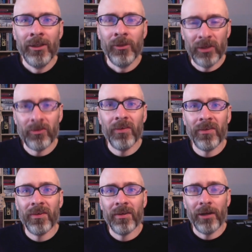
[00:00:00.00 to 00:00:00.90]
which
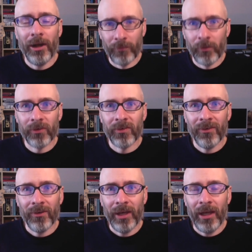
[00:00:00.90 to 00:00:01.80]
is, of course,
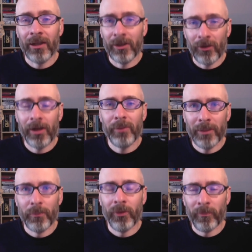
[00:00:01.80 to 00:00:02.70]
an incredibly
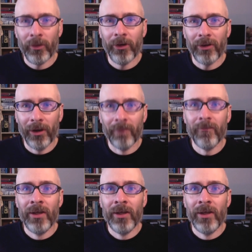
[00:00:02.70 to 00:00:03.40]
important part of